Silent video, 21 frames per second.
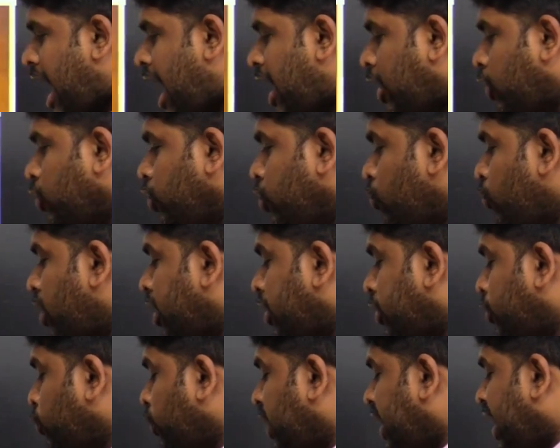And
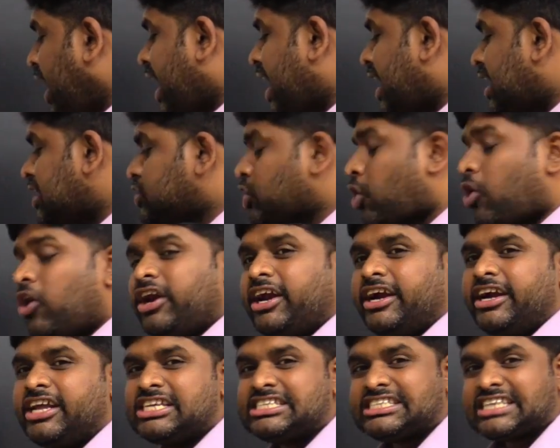your today has
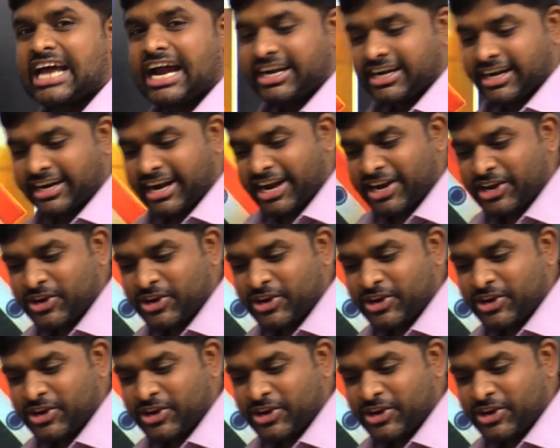already started